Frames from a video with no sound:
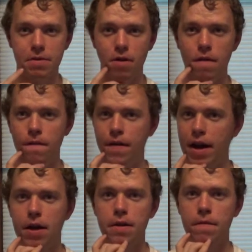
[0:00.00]

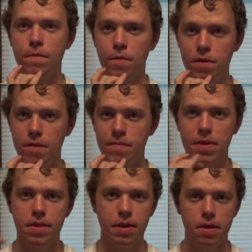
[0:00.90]
Eurofighter for them
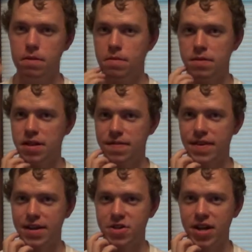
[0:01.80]
in their Six
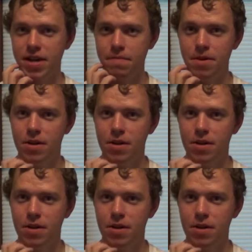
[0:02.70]
Flags chain.